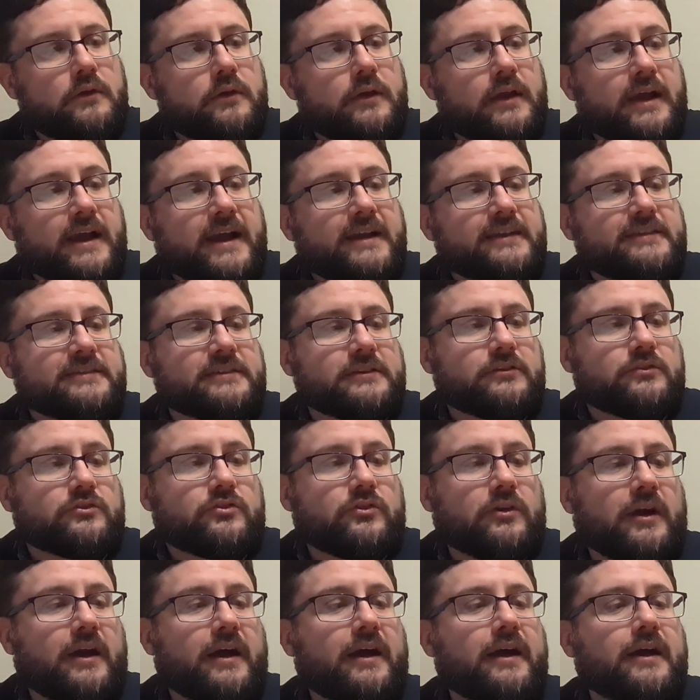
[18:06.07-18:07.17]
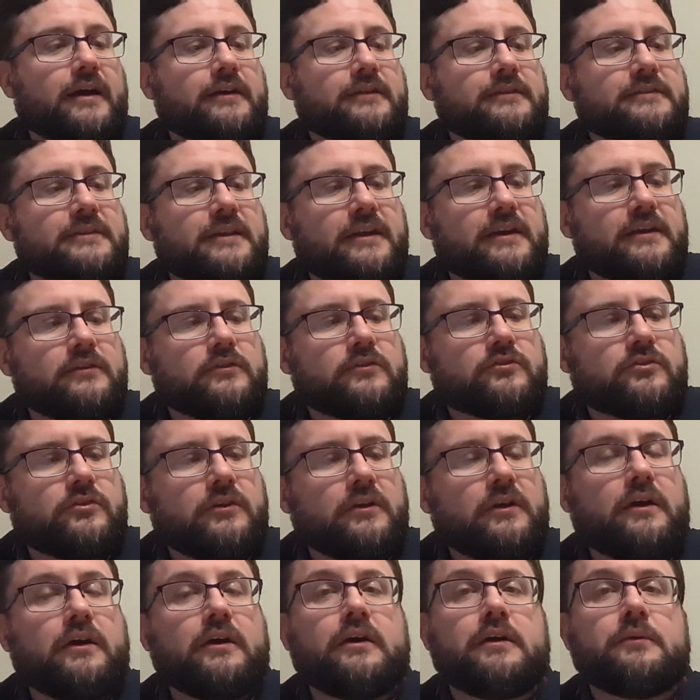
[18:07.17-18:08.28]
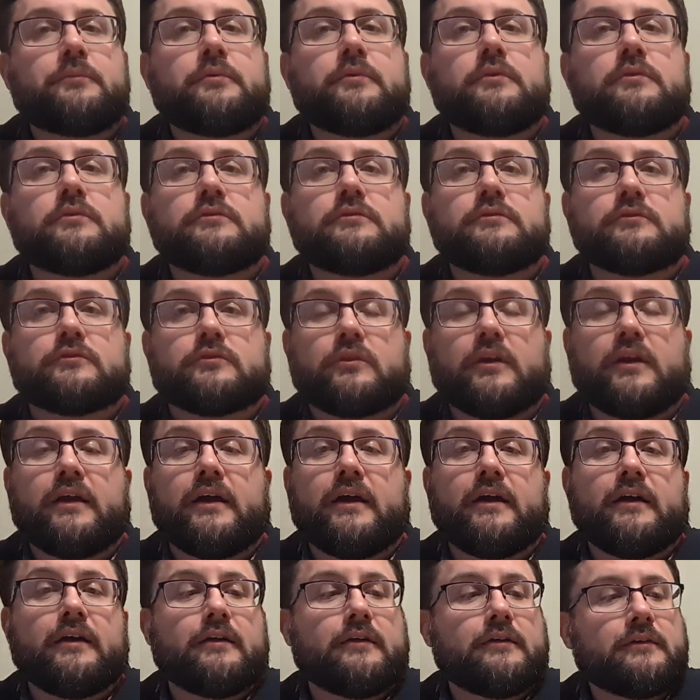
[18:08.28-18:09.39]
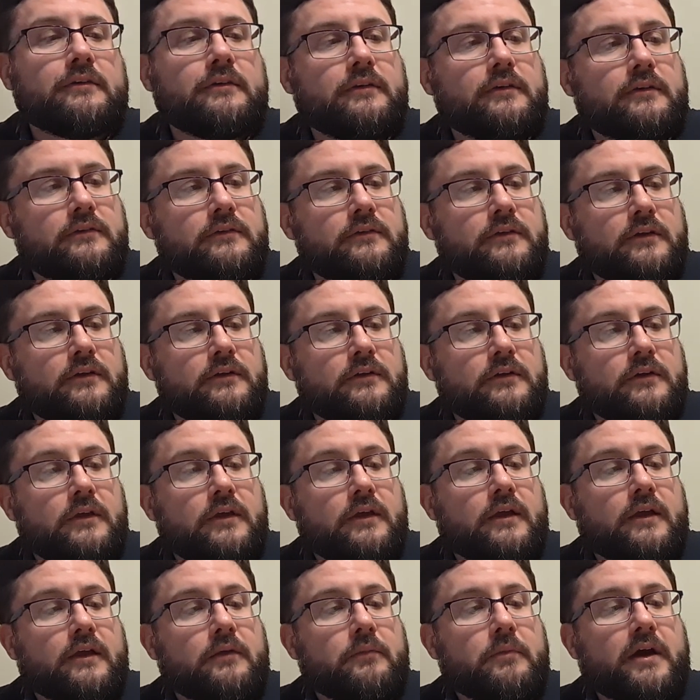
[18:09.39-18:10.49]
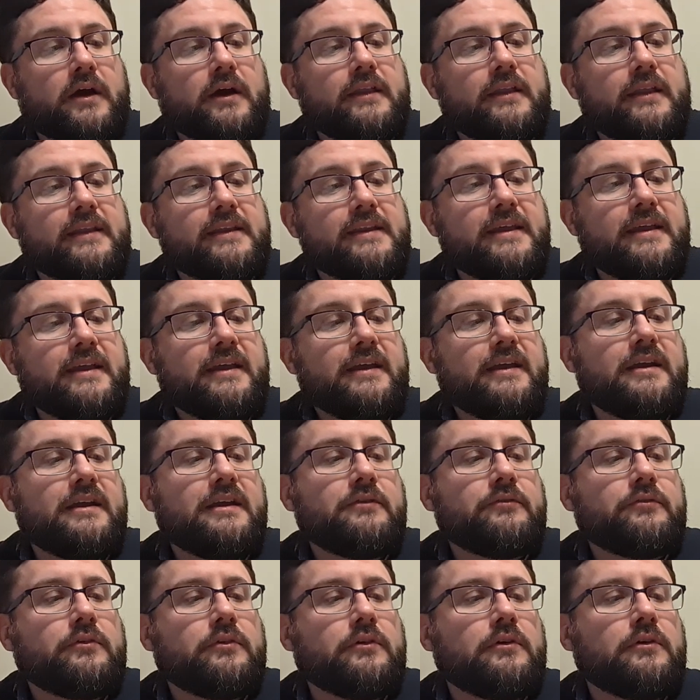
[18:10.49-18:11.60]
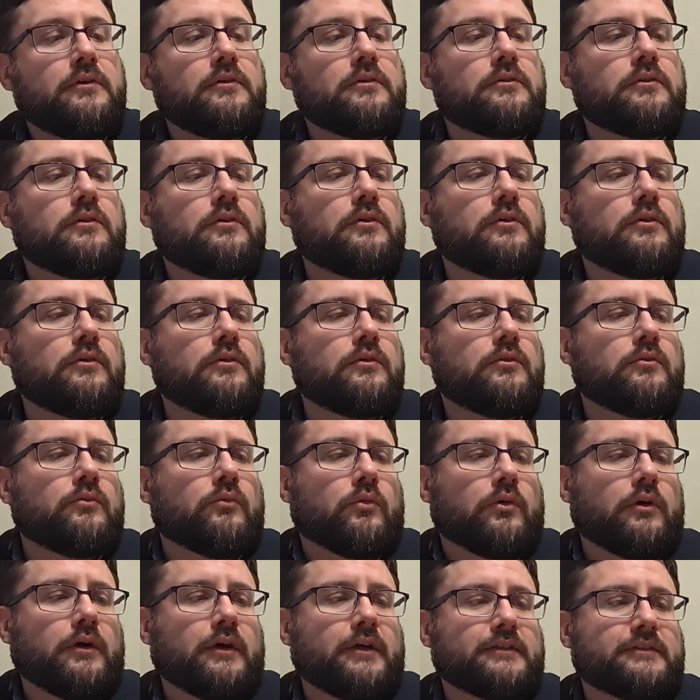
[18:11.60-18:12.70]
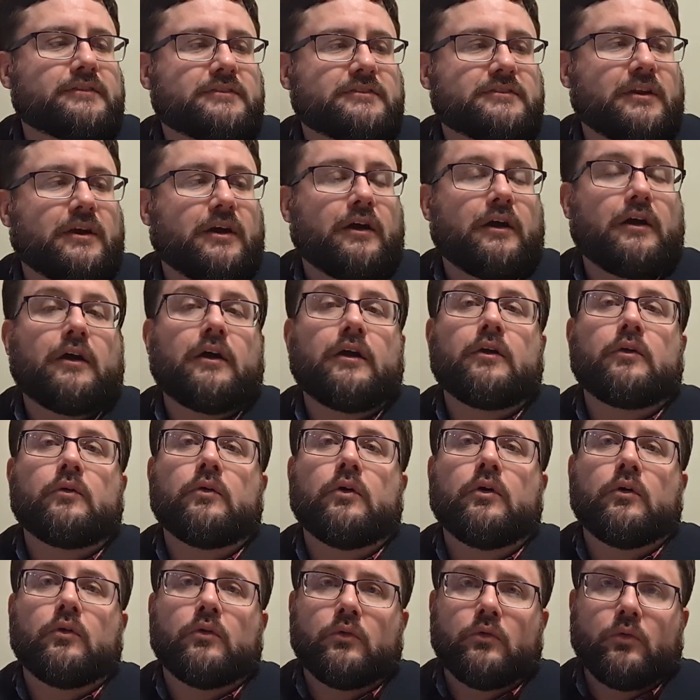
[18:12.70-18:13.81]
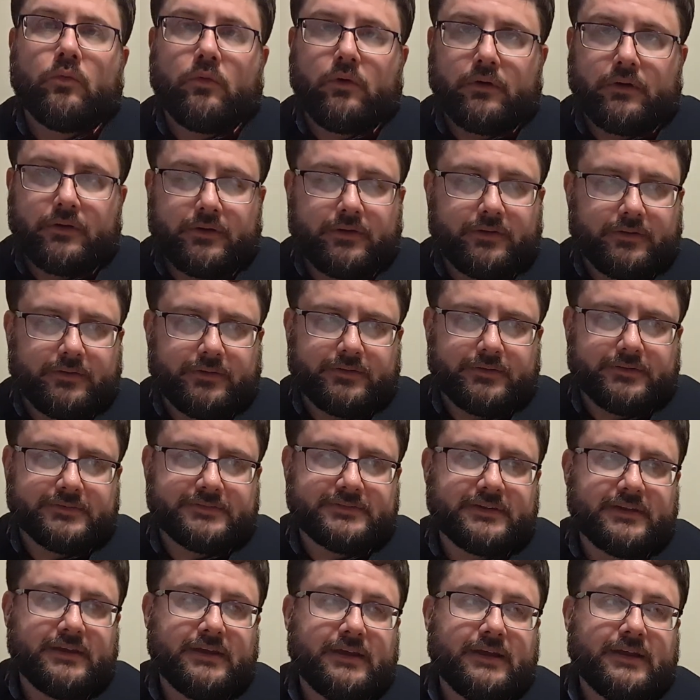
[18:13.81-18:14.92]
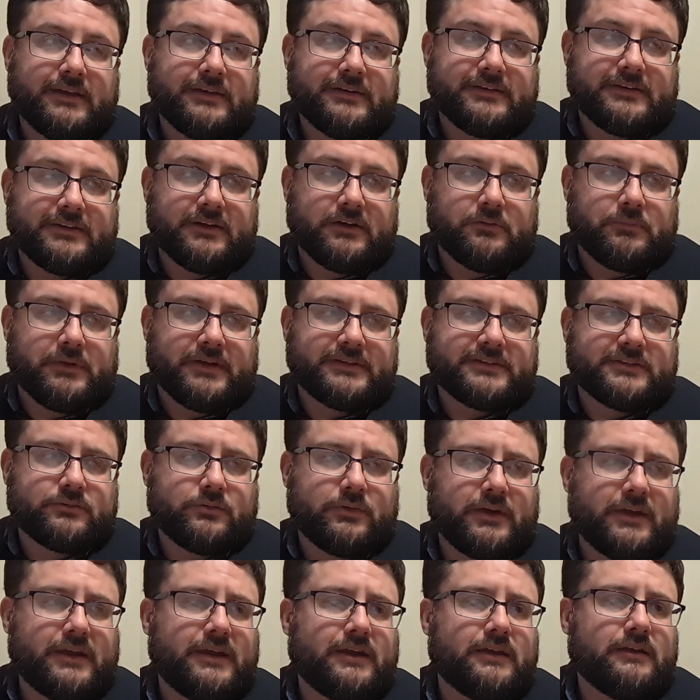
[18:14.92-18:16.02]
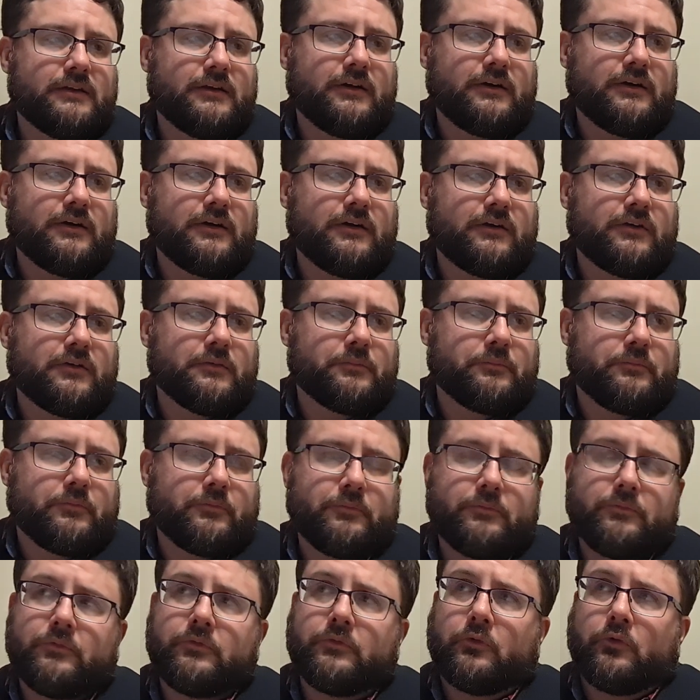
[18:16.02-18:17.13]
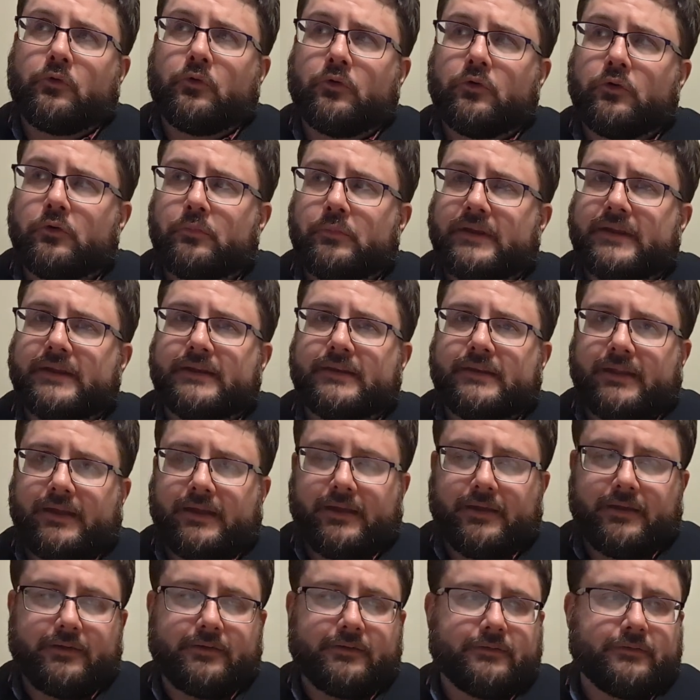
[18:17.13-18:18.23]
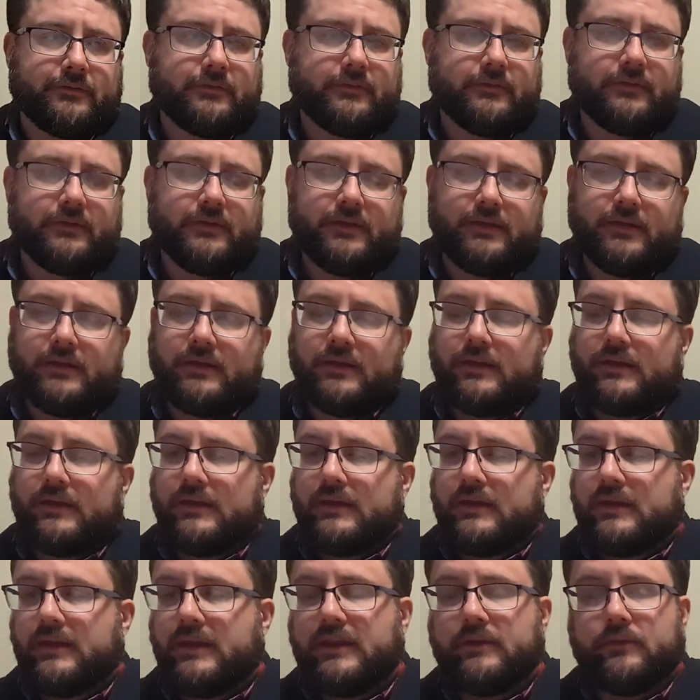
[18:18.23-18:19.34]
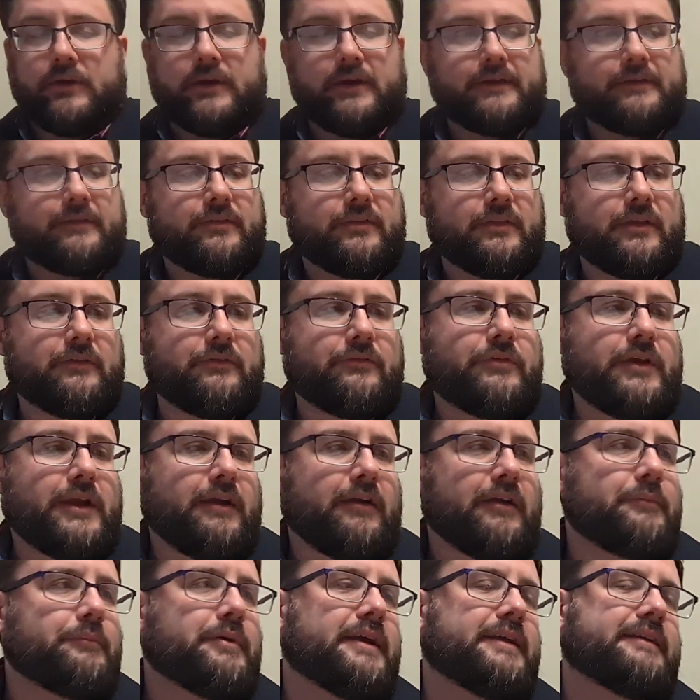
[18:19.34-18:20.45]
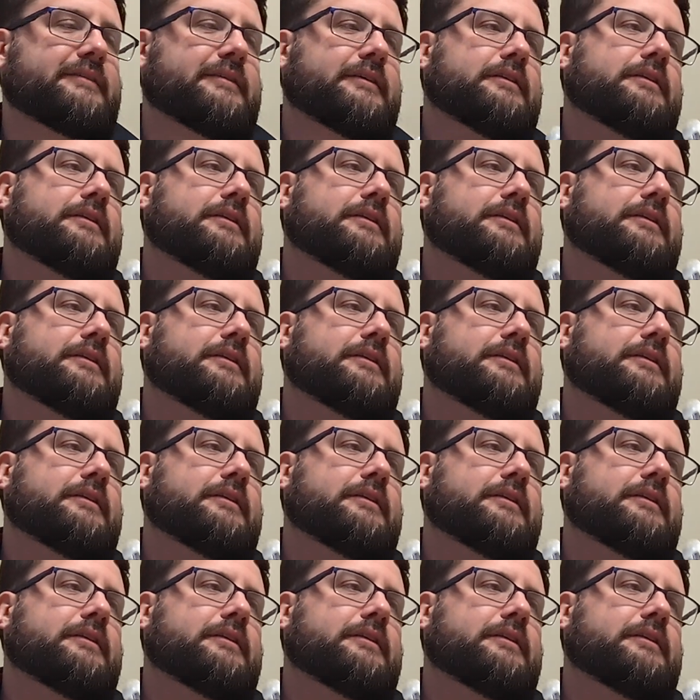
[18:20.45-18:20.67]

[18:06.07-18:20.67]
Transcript: passing trials and troubles round, but I never known what sorrow was till my sweetheart threw me down. Anyway, very basic